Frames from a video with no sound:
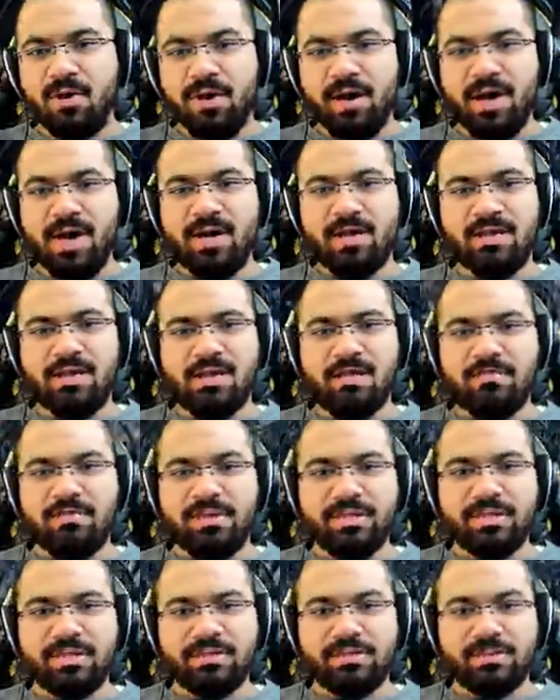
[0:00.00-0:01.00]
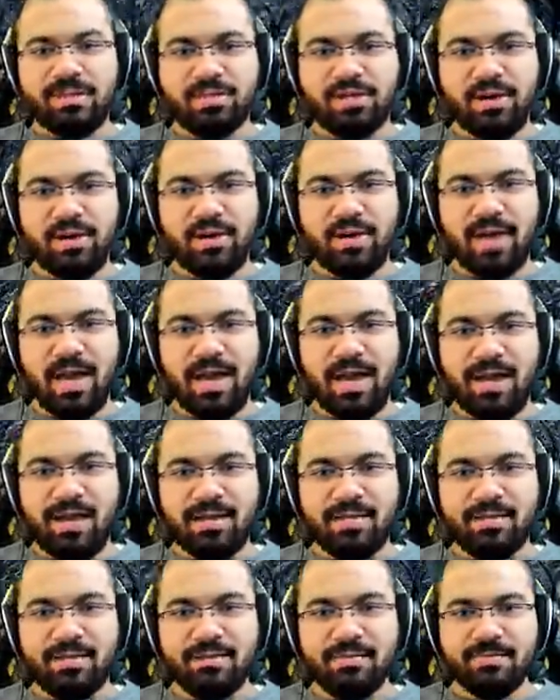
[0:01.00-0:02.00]
I just turned the game time.
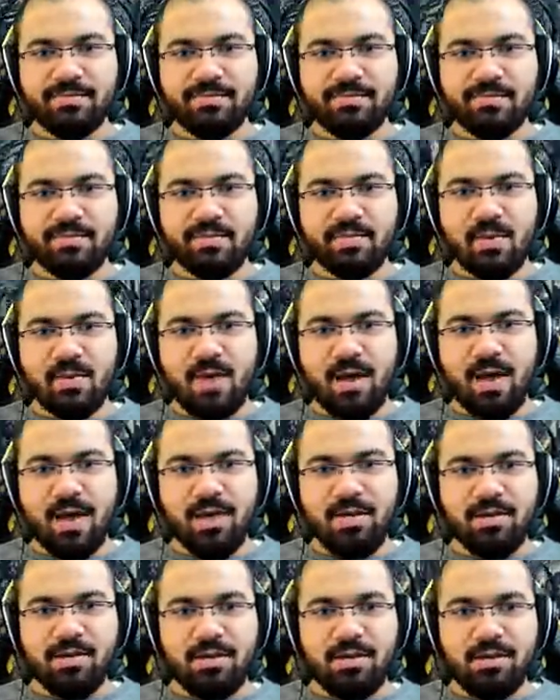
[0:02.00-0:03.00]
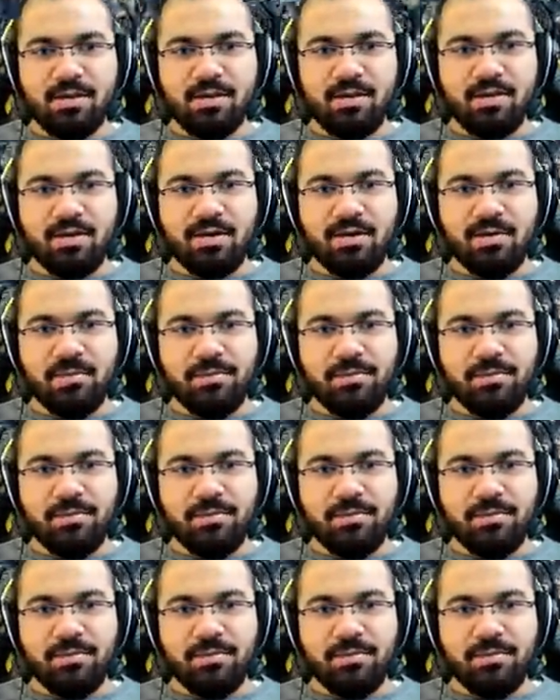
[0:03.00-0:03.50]
Oh yeah.